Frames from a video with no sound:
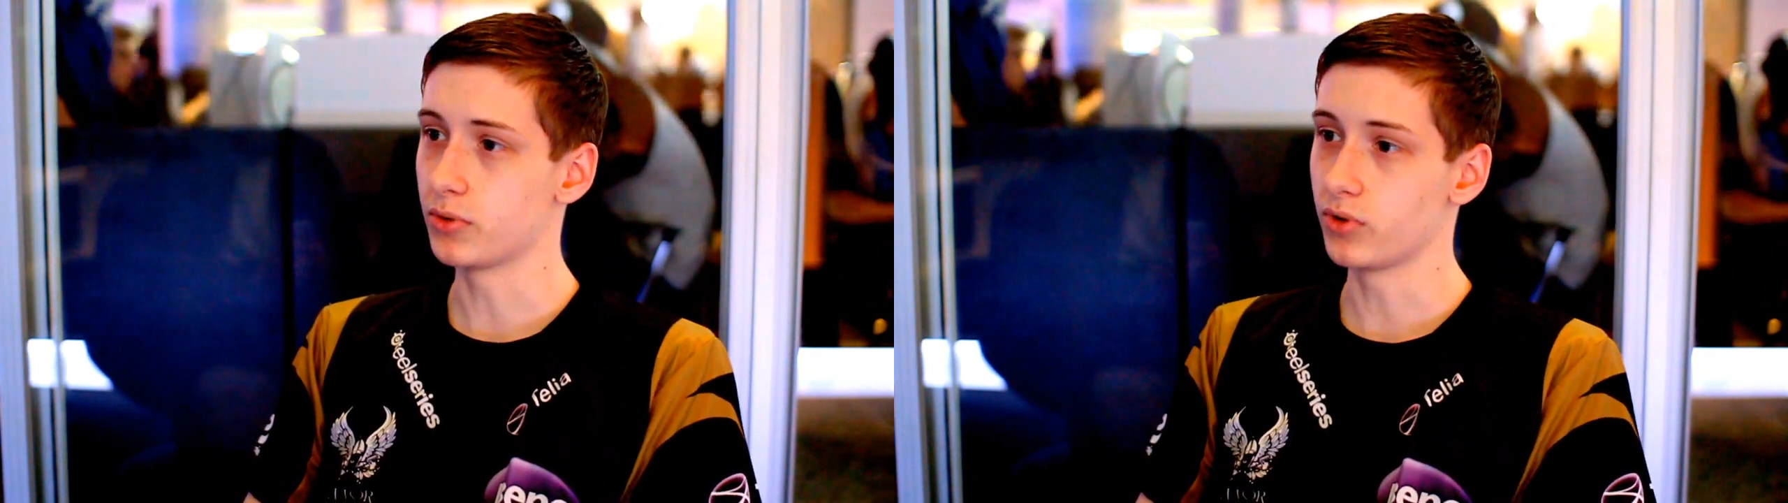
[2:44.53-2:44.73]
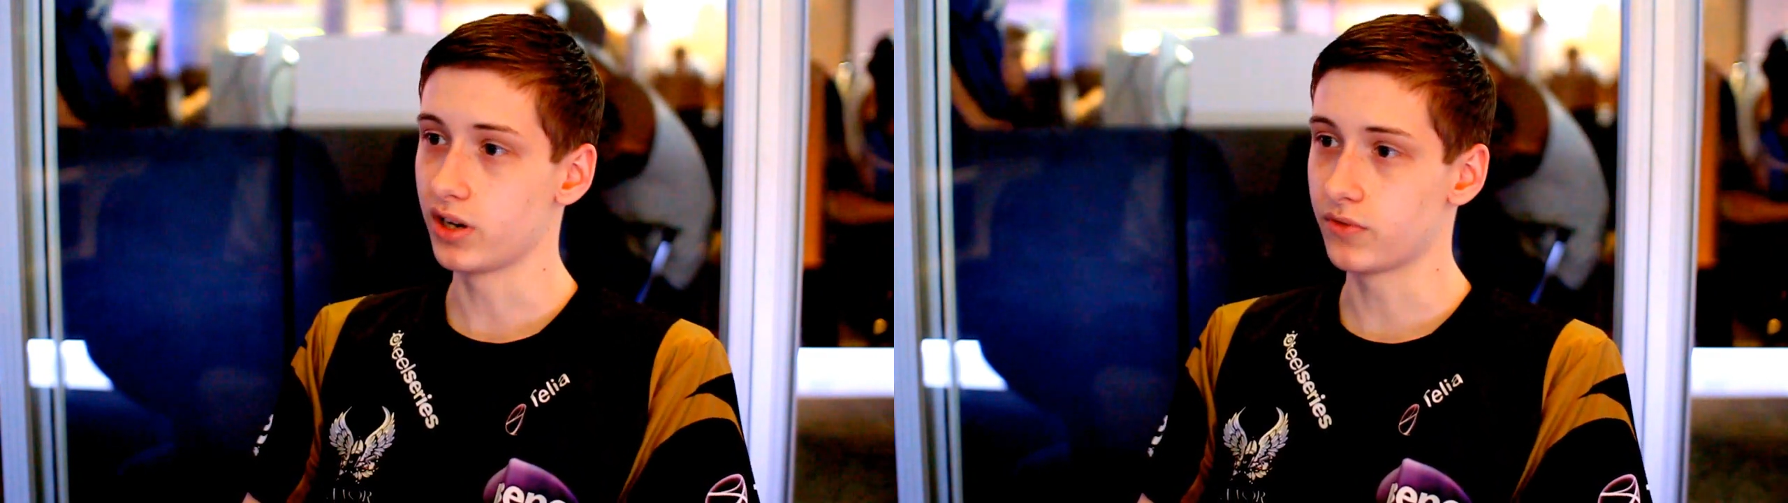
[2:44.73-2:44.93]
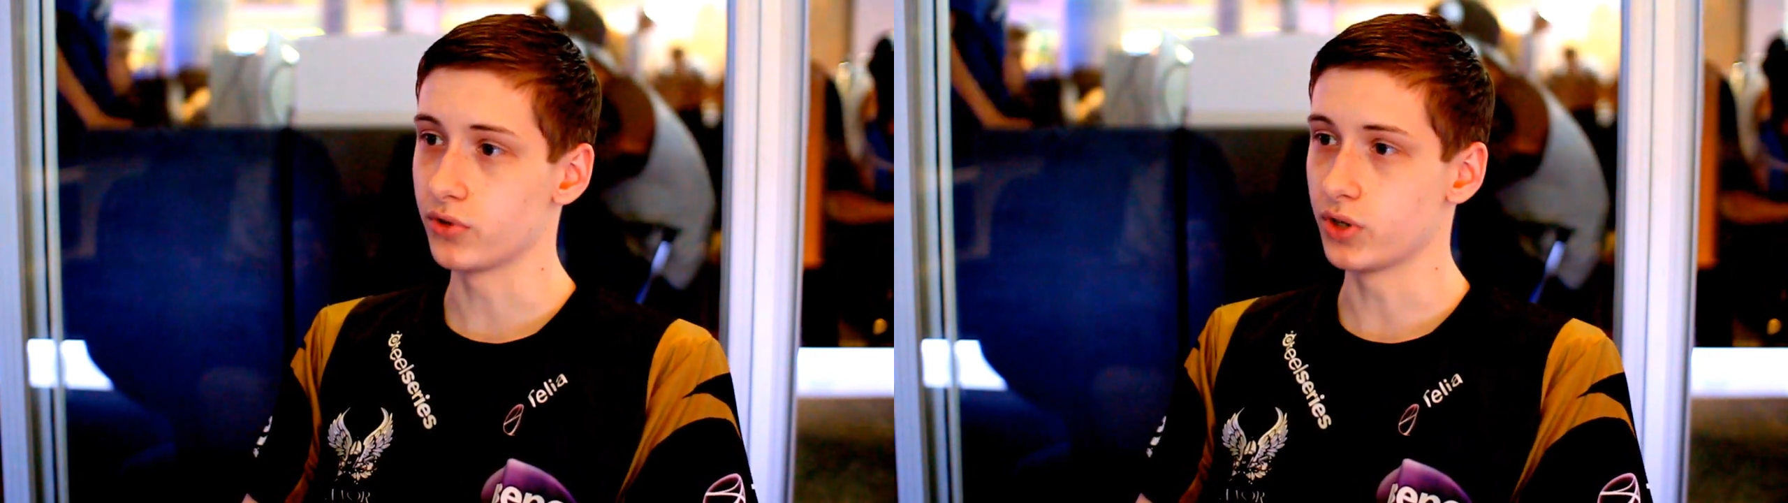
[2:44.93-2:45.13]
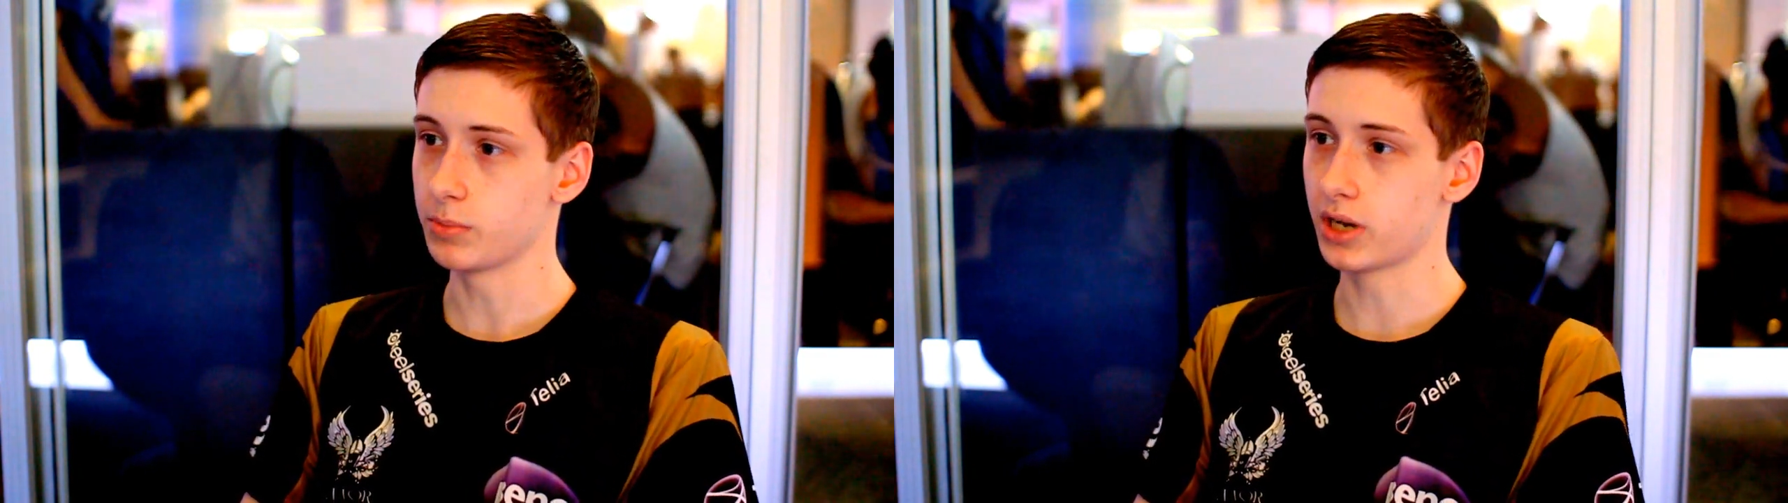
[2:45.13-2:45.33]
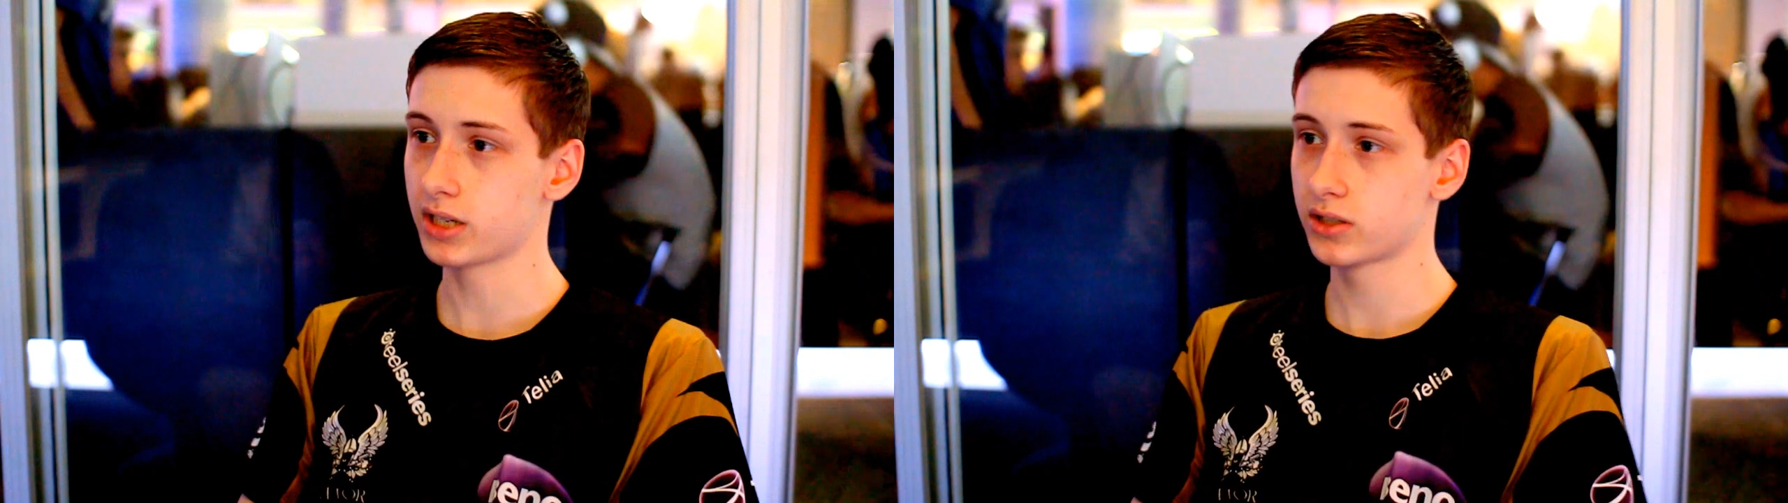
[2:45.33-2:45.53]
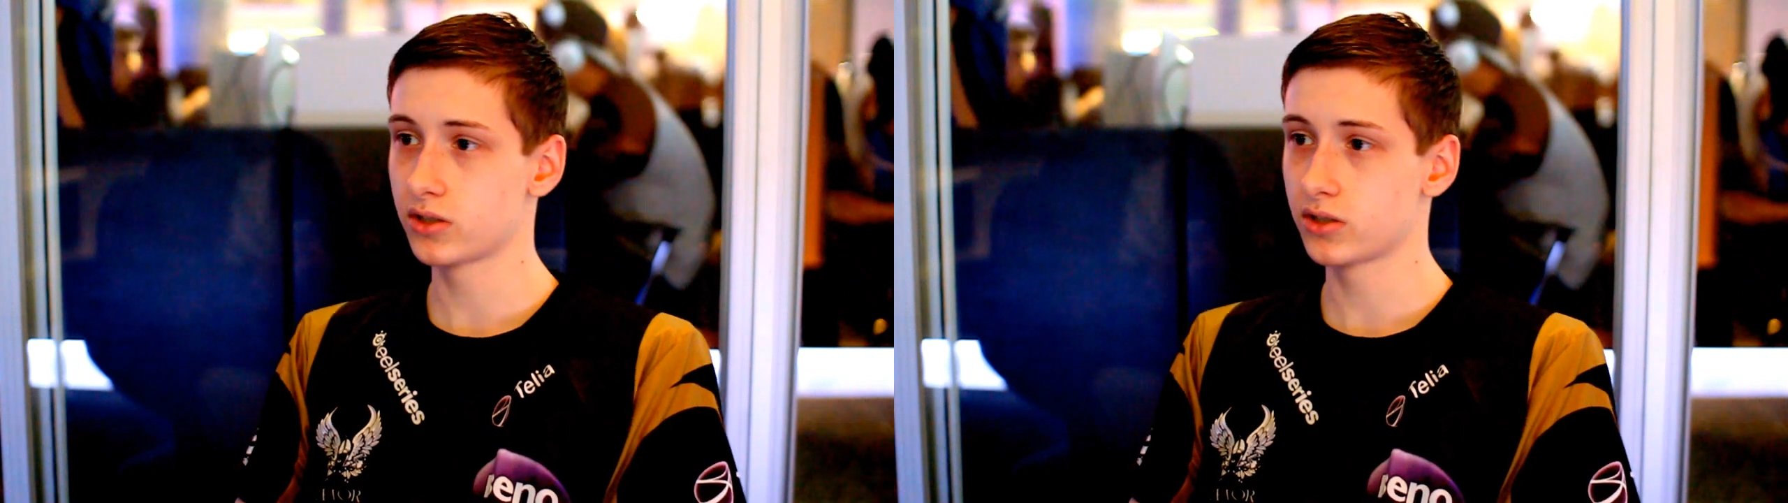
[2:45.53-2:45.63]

and ready for DreamHack.